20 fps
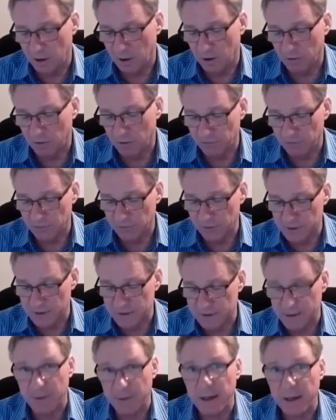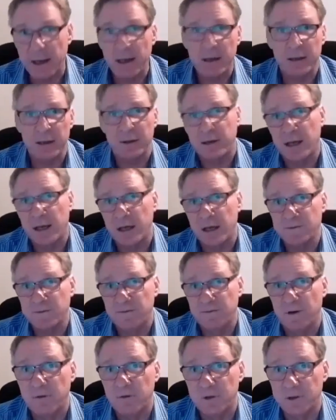of the seminar in the
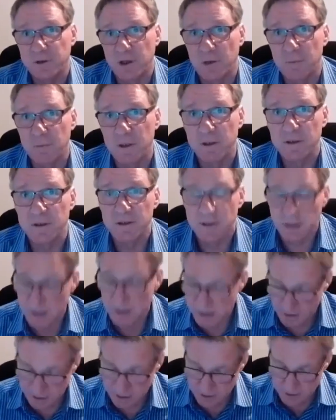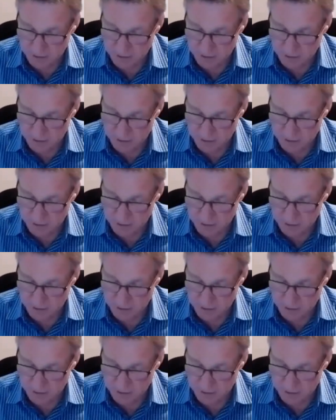last 5 or so minutes.